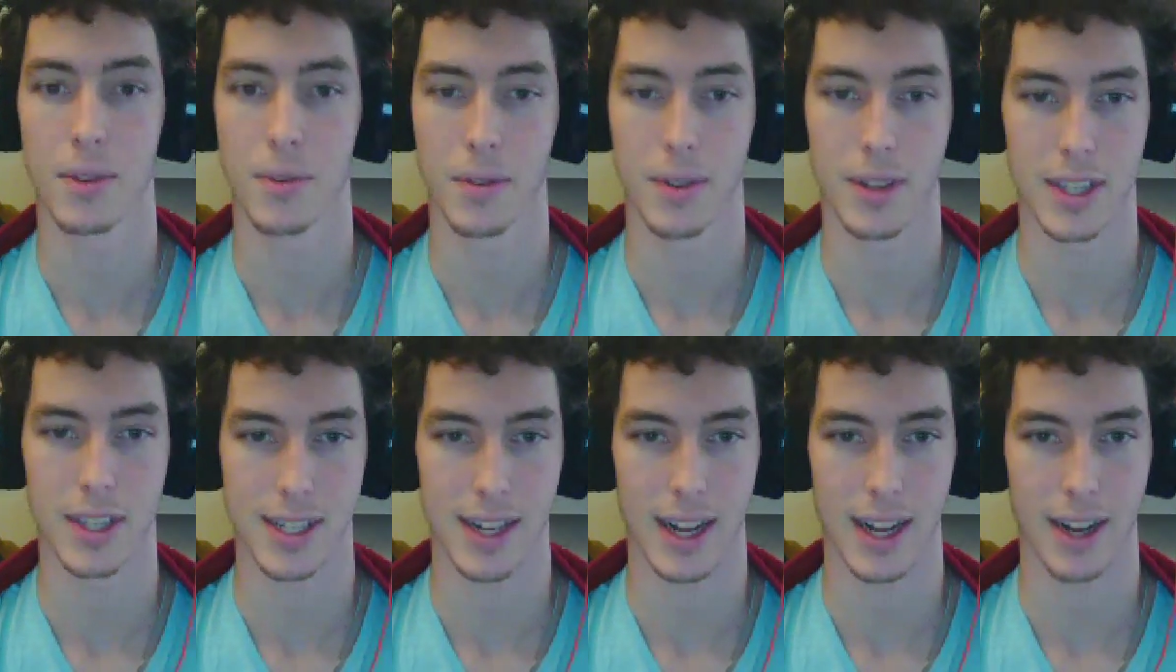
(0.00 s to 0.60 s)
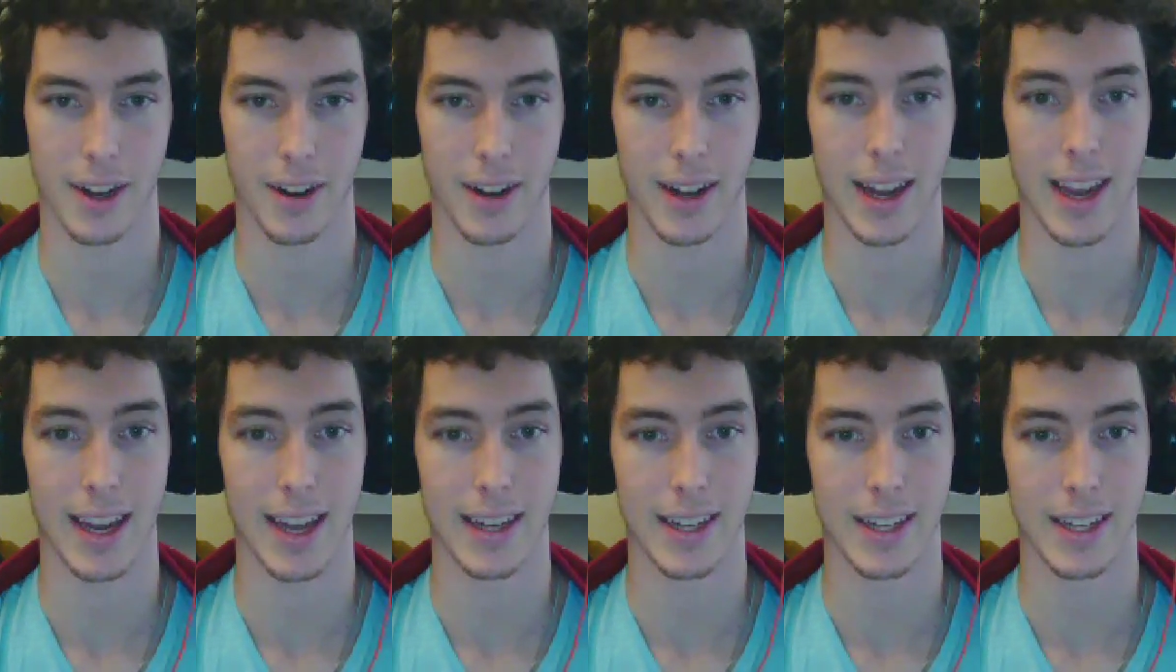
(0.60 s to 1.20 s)
with a staggering
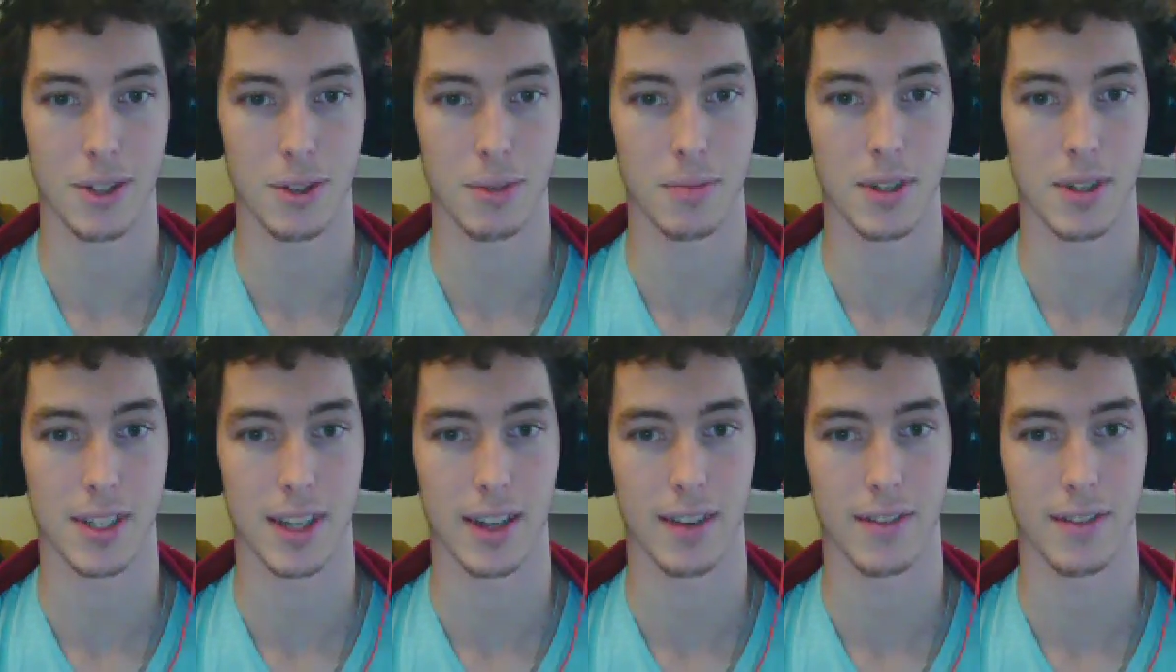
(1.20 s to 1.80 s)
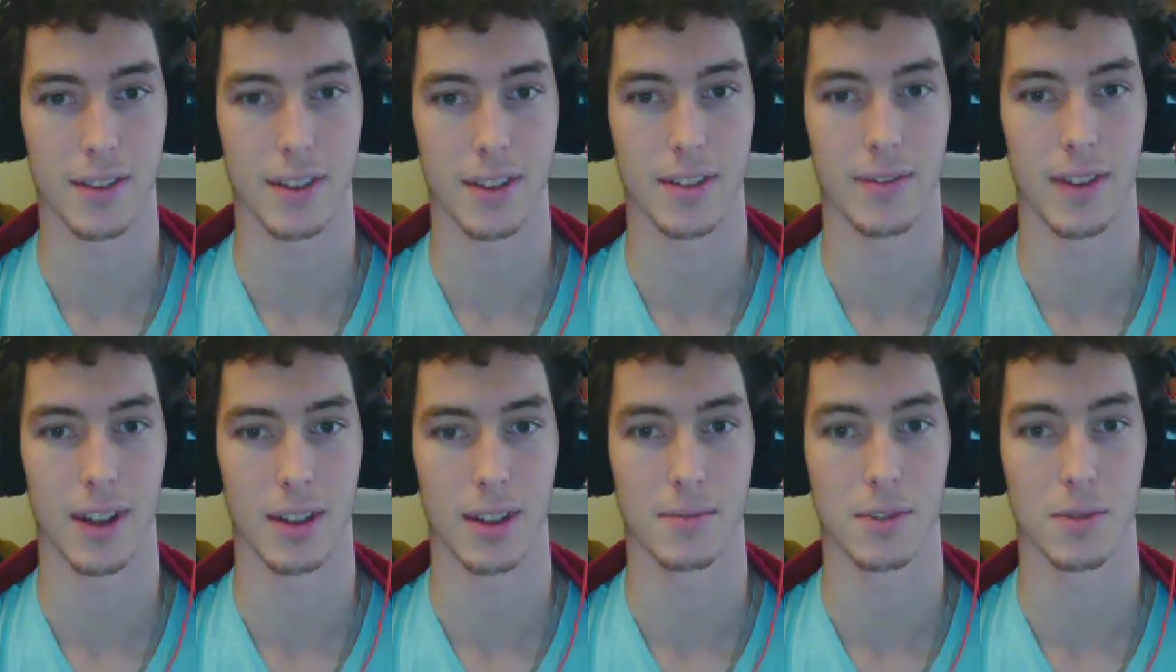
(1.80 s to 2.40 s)
82% of the
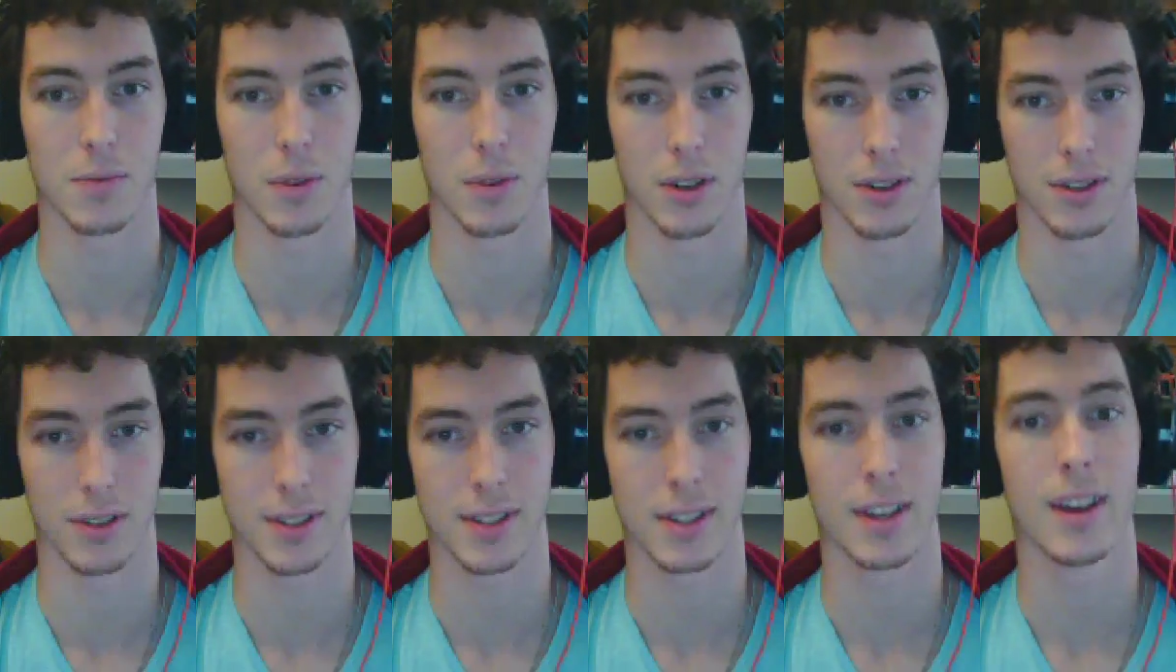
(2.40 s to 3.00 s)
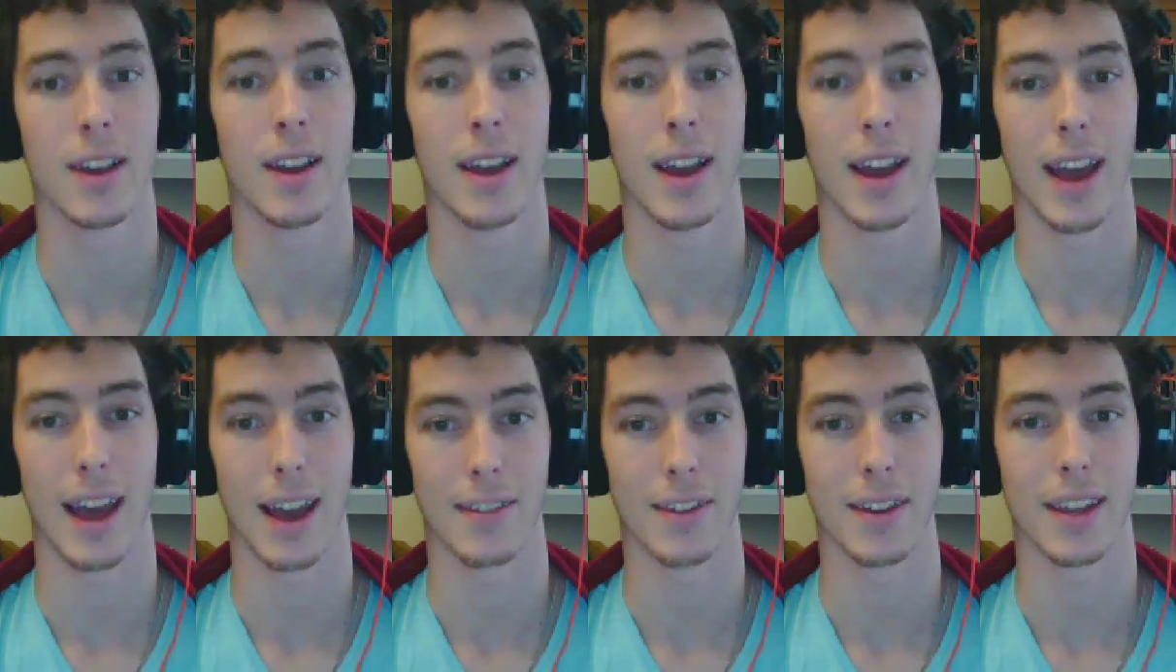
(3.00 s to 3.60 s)
developed worlds
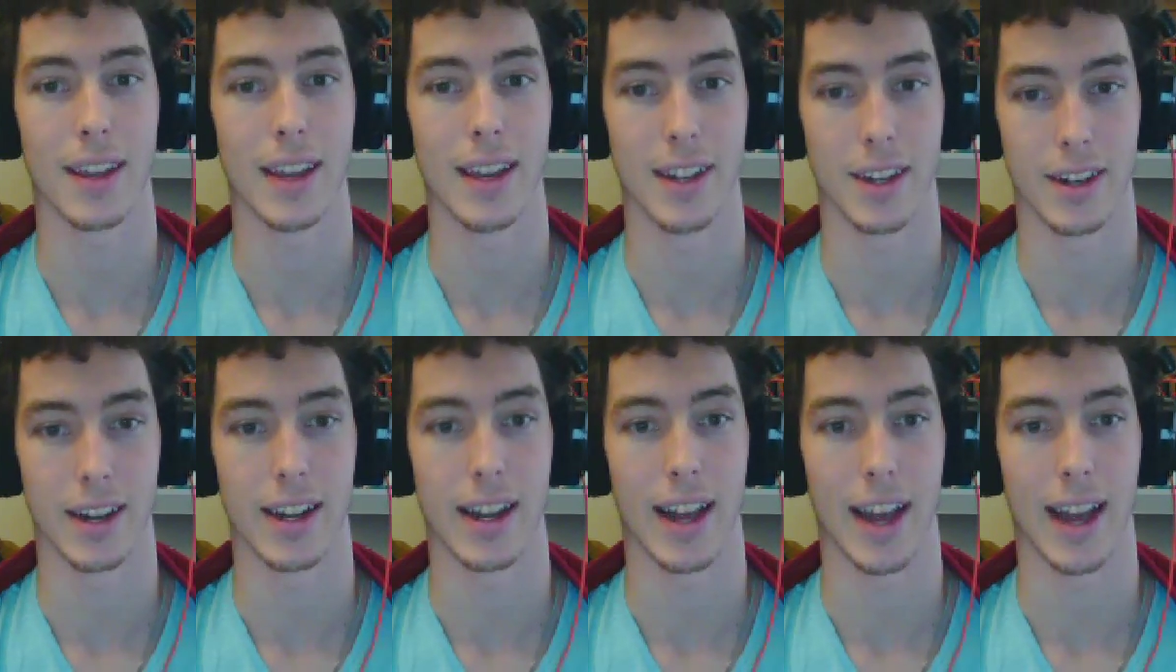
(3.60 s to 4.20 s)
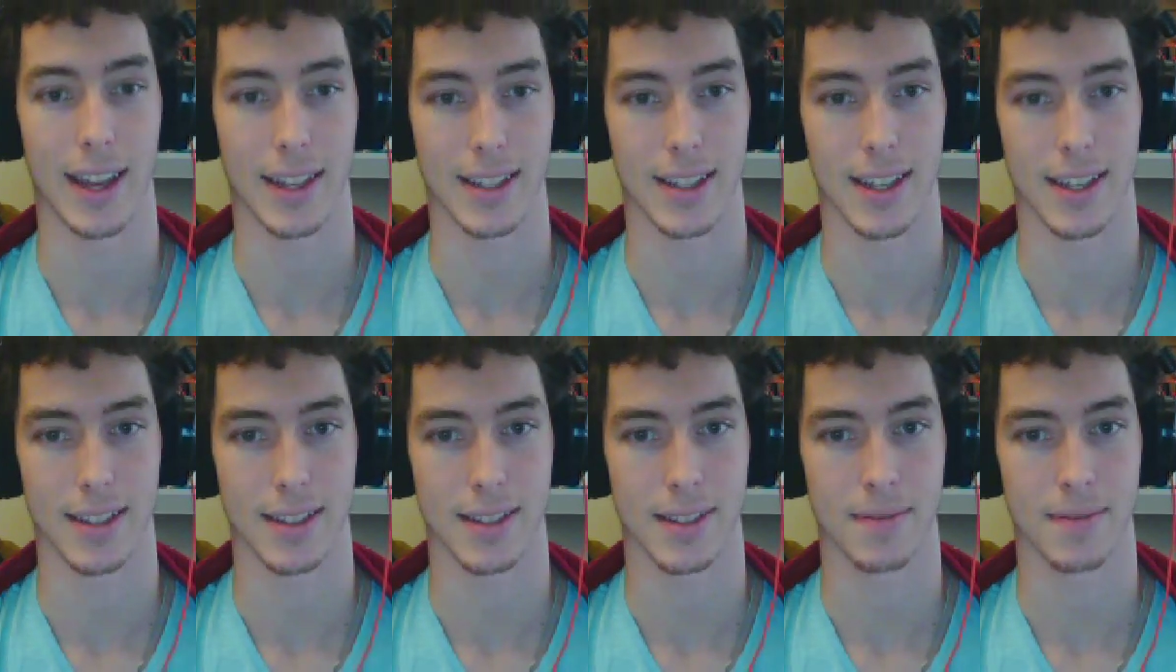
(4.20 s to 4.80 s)
having internet access,